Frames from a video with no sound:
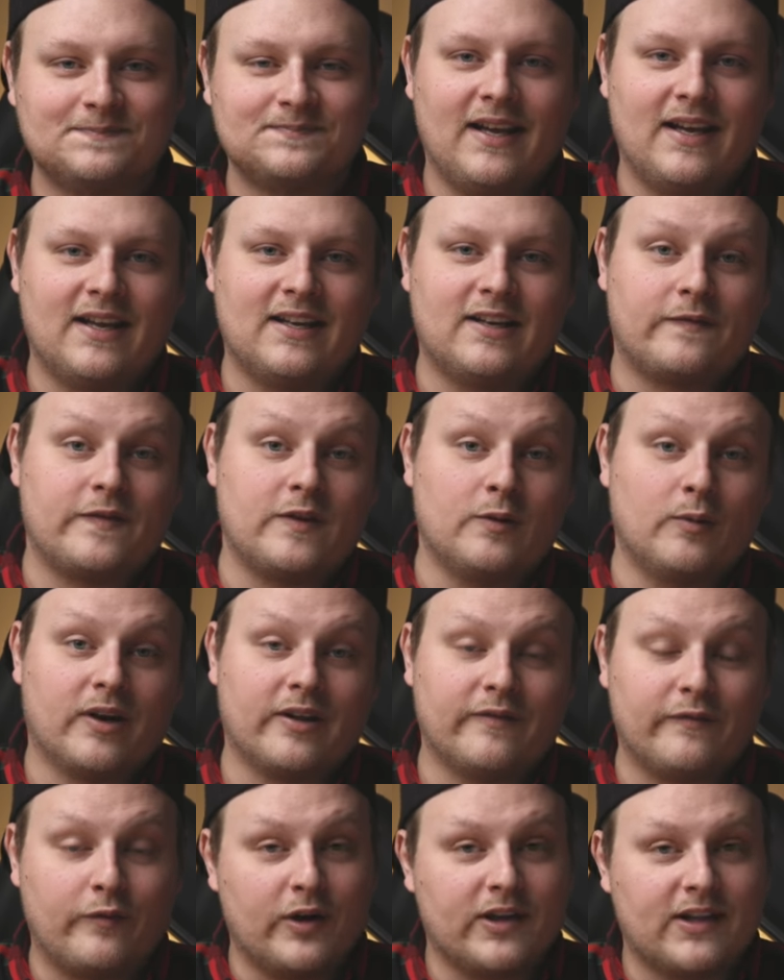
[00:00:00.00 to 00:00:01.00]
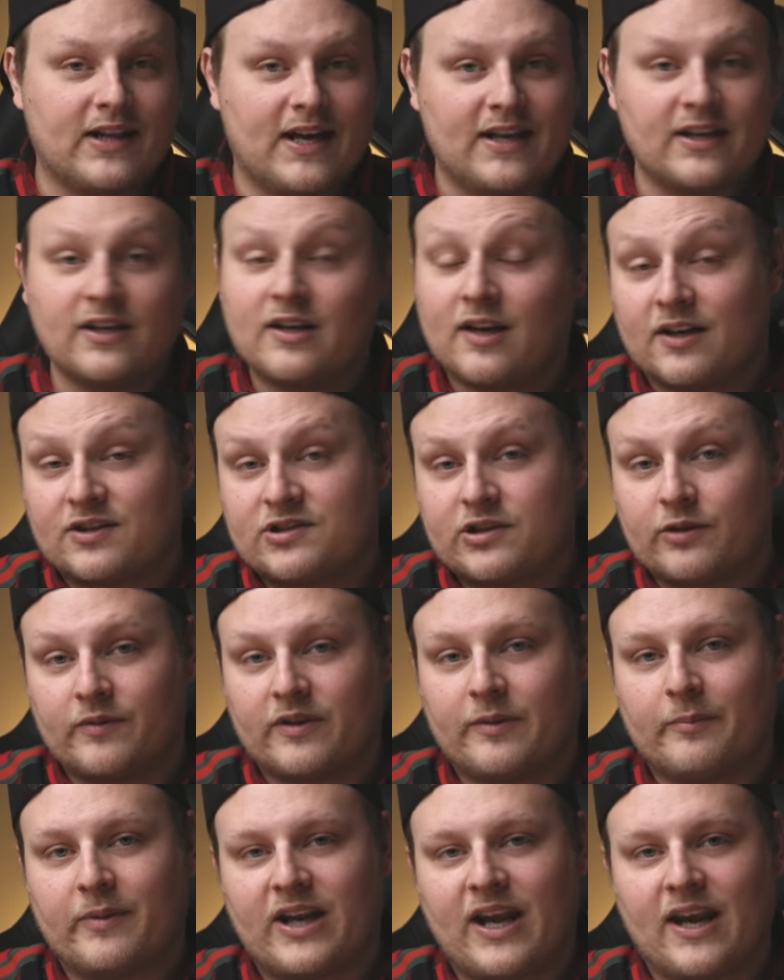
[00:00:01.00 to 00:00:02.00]
And if you want to avoid that, you got to shoot
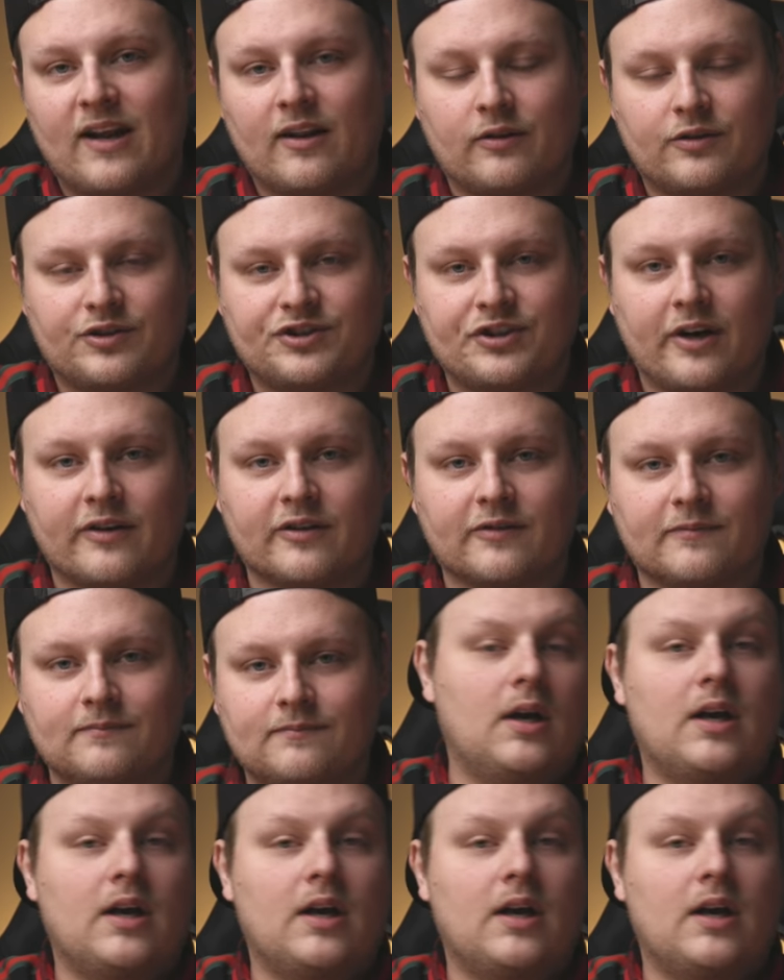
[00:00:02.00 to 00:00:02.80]
with the mechanical shutter.